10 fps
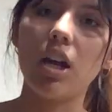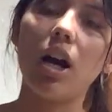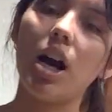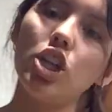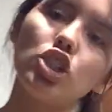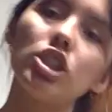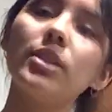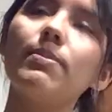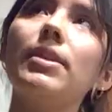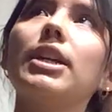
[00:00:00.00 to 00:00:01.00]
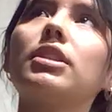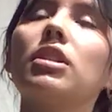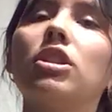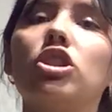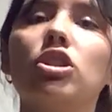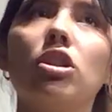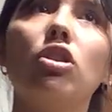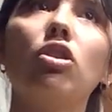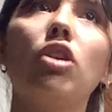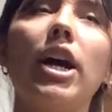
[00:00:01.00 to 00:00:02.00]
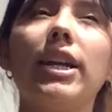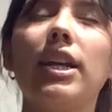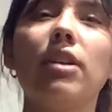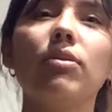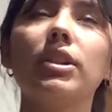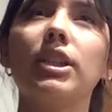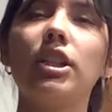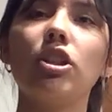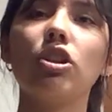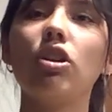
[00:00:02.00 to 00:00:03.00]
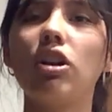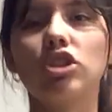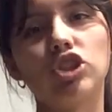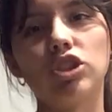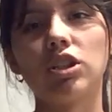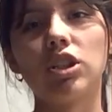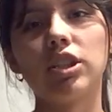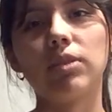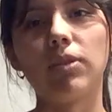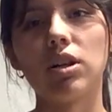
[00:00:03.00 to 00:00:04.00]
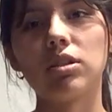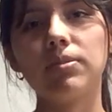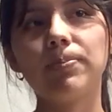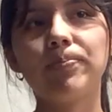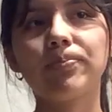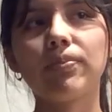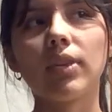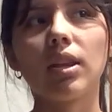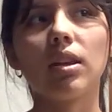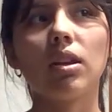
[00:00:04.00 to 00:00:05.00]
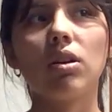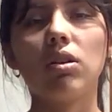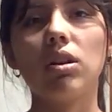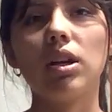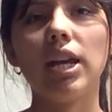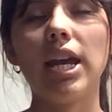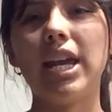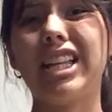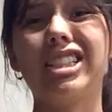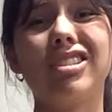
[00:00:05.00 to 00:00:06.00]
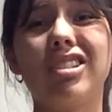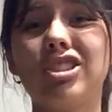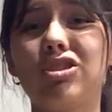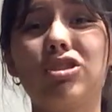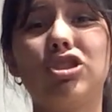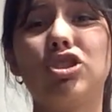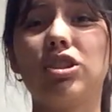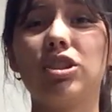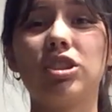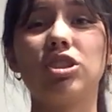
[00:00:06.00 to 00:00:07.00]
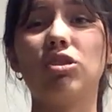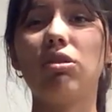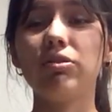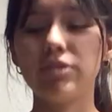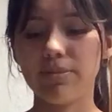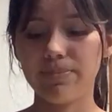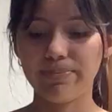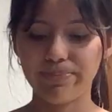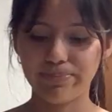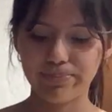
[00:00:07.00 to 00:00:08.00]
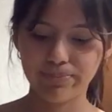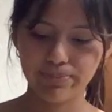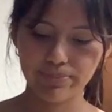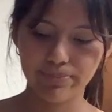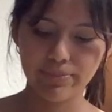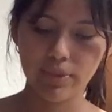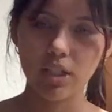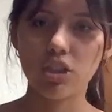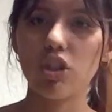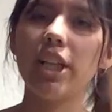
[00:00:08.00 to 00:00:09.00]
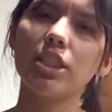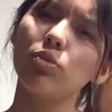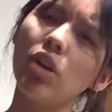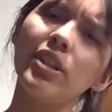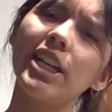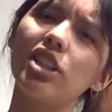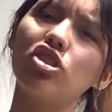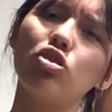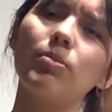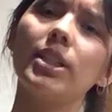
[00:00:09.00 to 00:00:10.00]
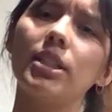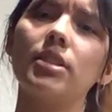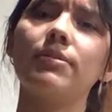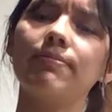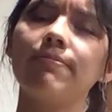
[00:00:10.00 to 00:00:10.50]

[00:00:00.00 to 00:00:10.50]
I usually mix until I can't really hear all the sugar in the bottom, and until the sugar is dissolved. So that's around like 2 minutes.